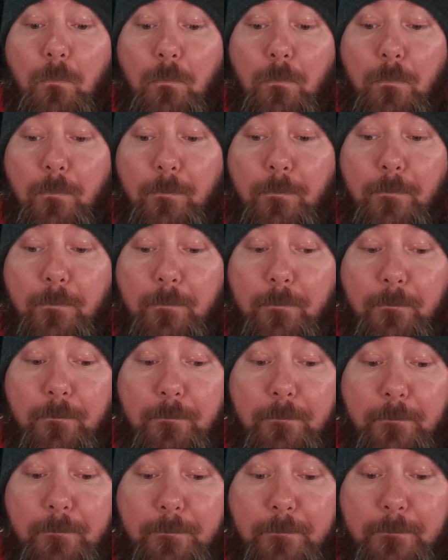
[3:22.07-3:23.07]

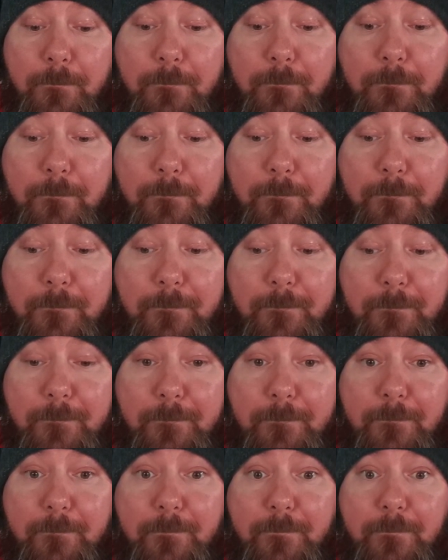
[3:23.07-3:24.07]

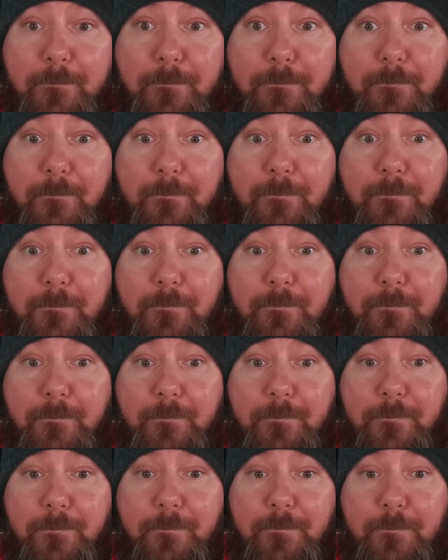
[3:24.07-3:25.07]

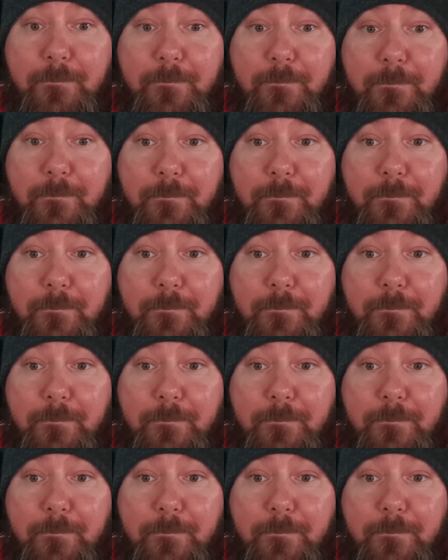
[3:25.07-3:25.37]
No one is speaking in this clip.